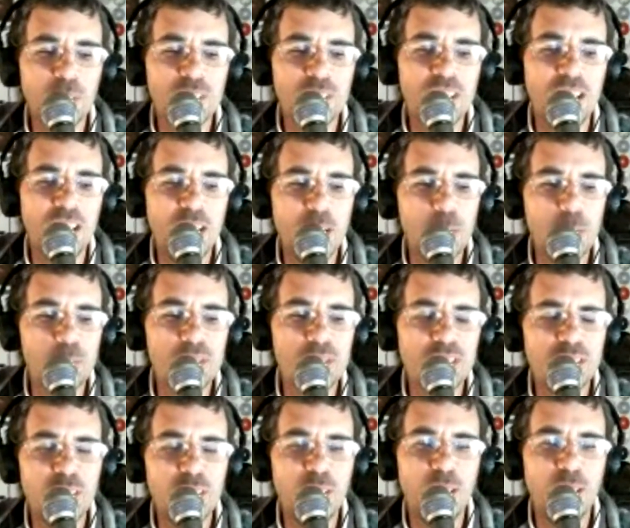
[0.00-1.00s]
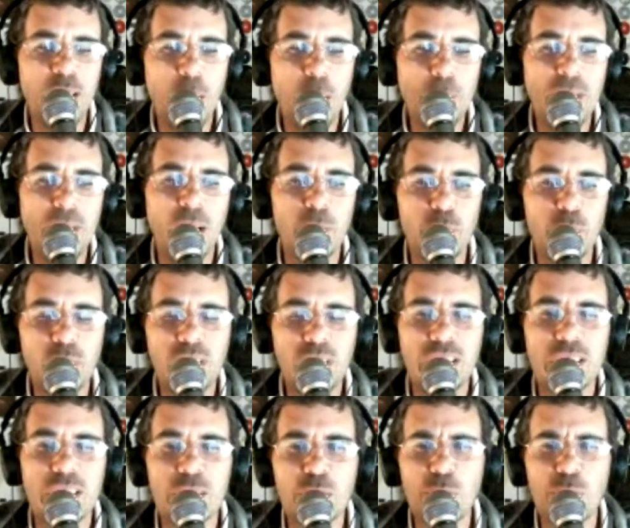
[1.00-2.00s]
know, I'm not really a
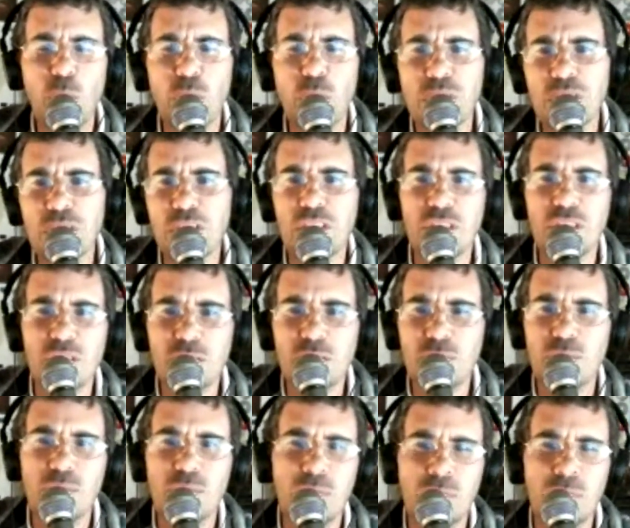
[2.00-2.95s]
sports fan of